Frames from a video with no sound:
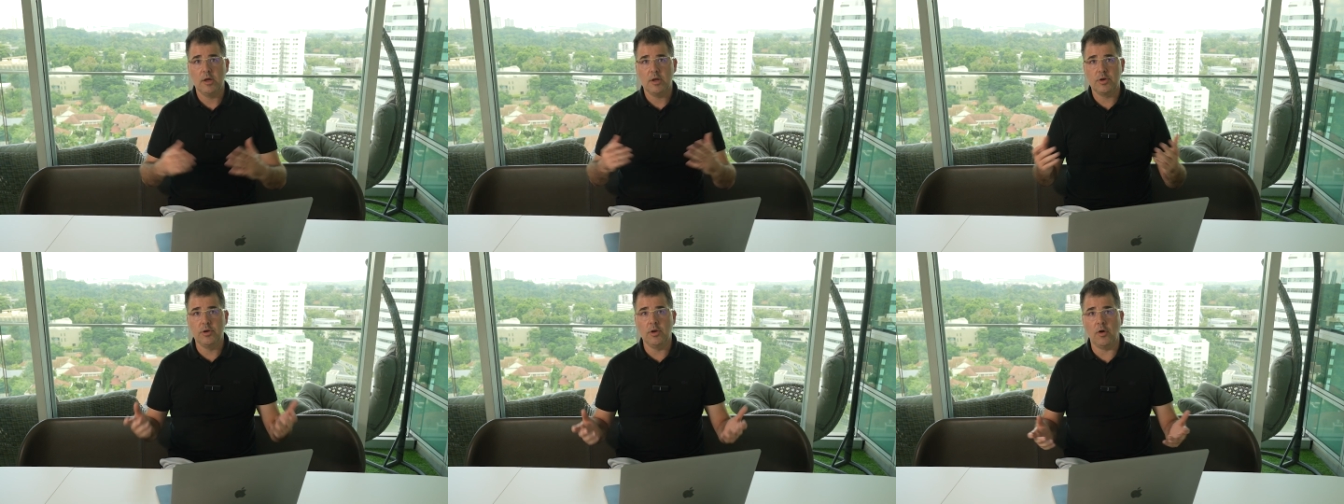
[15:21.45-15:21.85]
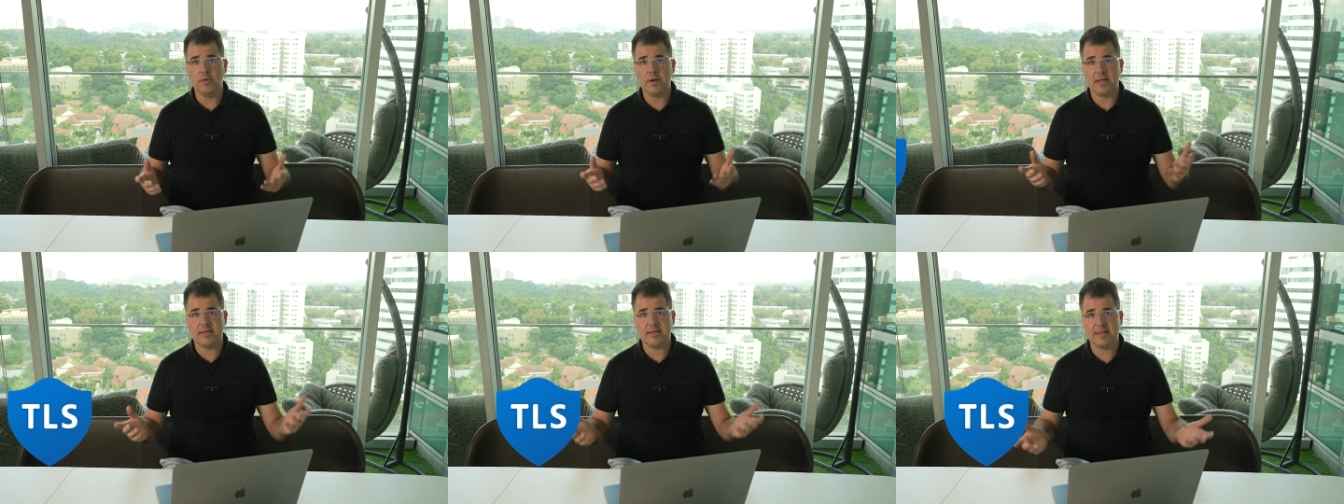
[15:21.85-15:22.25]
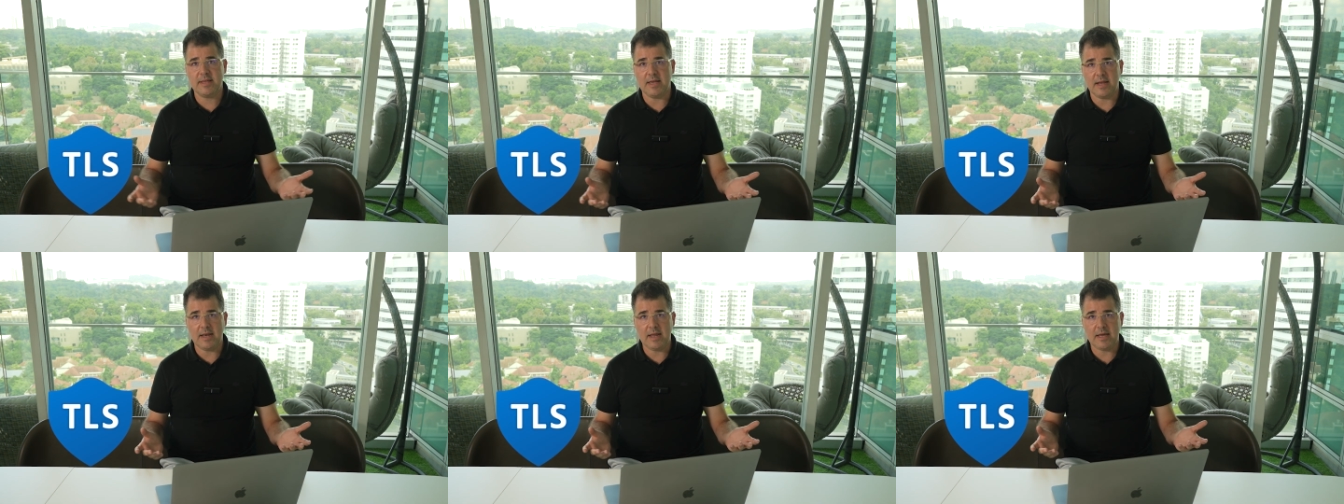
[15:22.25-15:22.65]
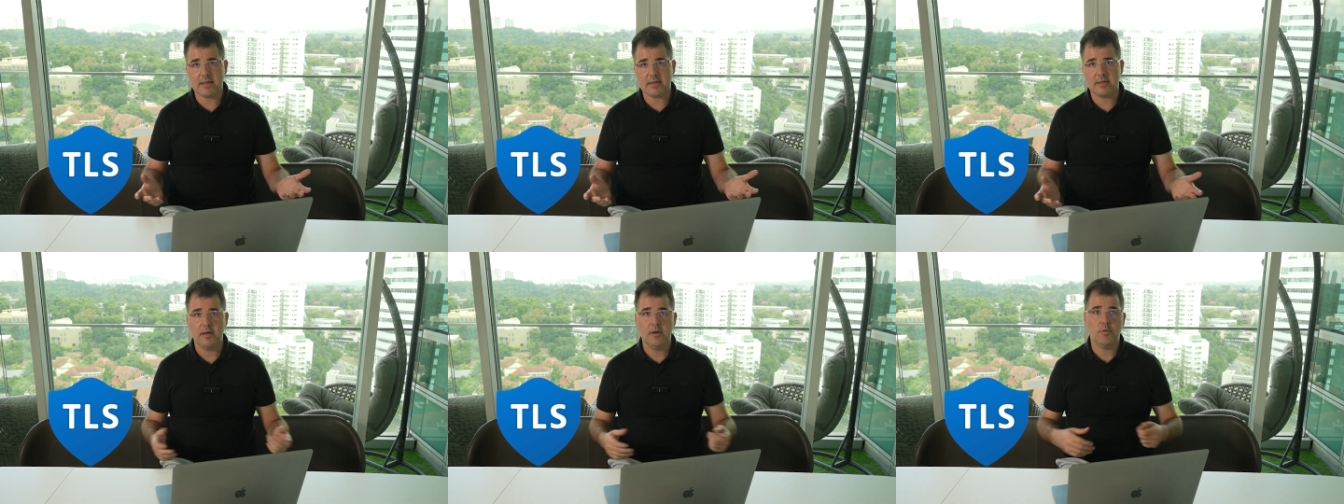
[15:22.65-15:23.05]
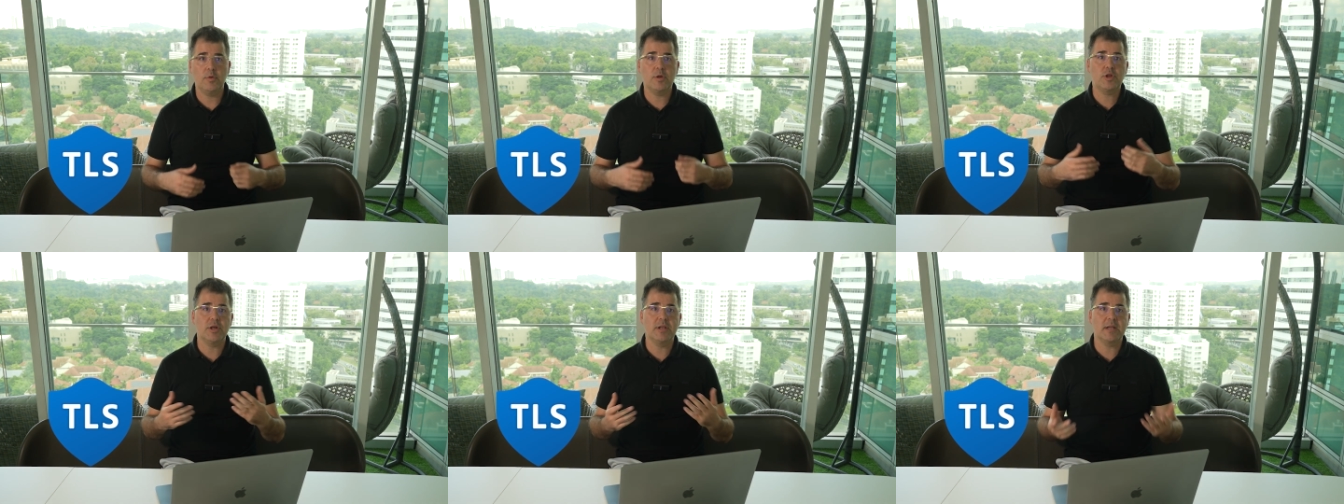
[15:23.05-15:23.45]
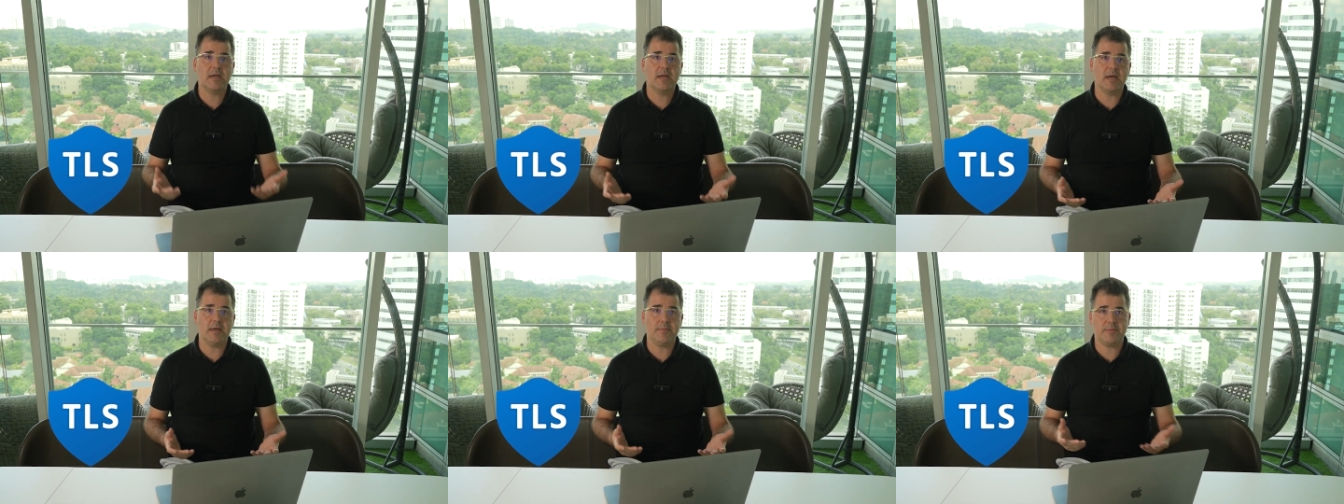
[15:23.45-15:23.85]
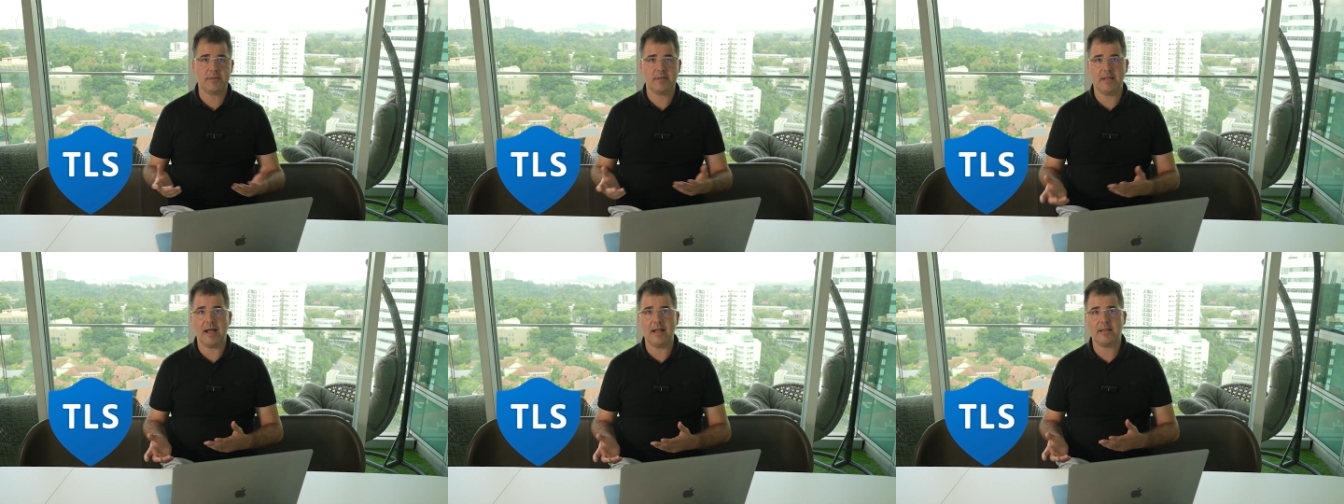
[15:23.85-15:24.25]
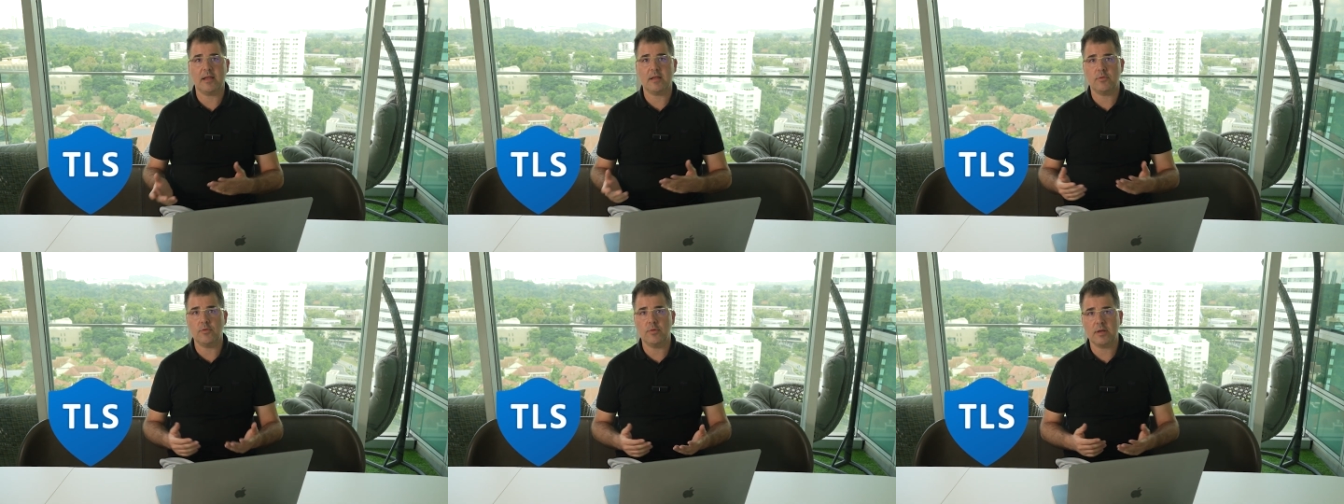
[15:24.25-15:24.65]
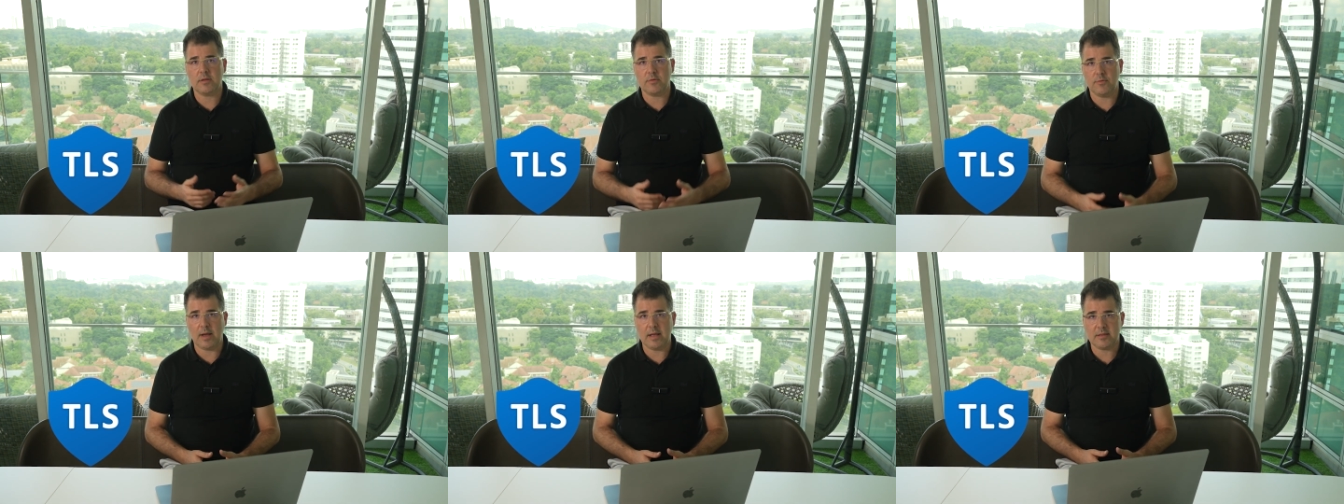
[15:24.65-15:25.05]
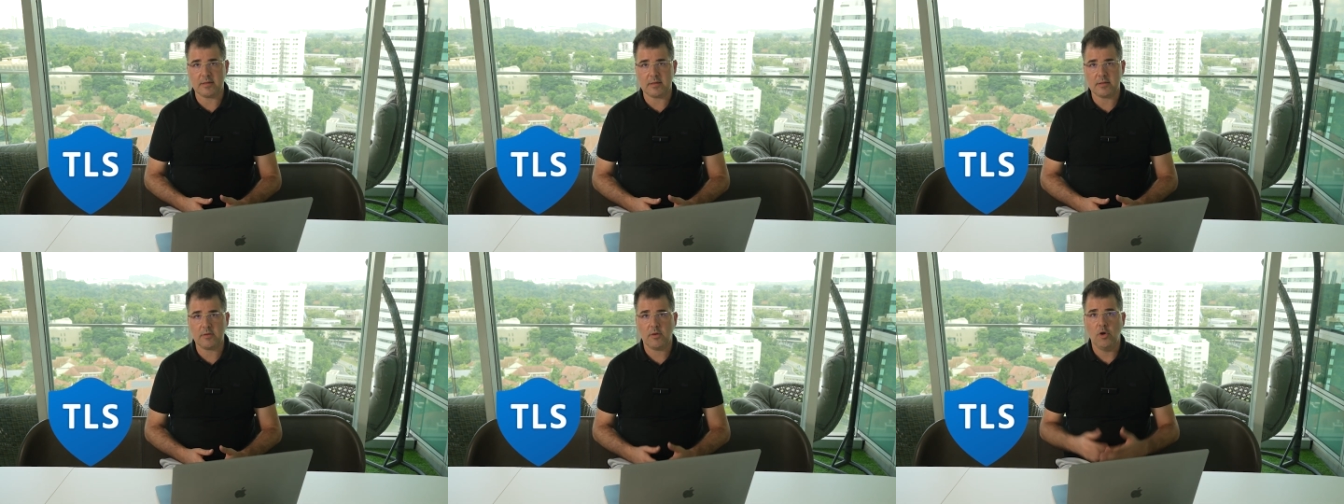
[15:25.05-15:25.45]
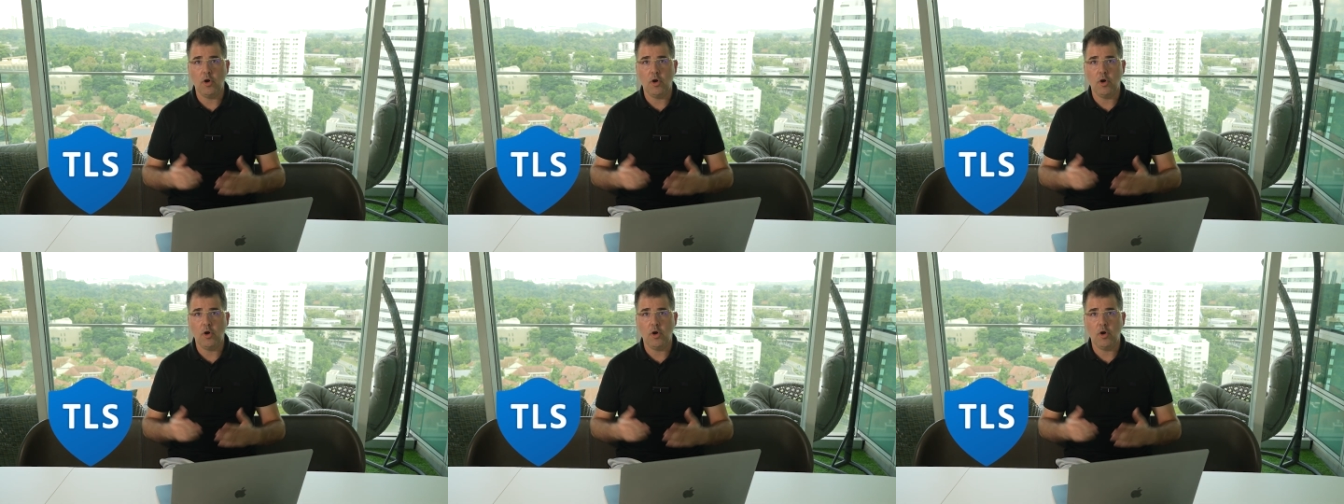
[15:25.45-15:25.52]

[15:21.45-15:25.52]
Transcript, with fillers: known as TLS, which encrypts data during transit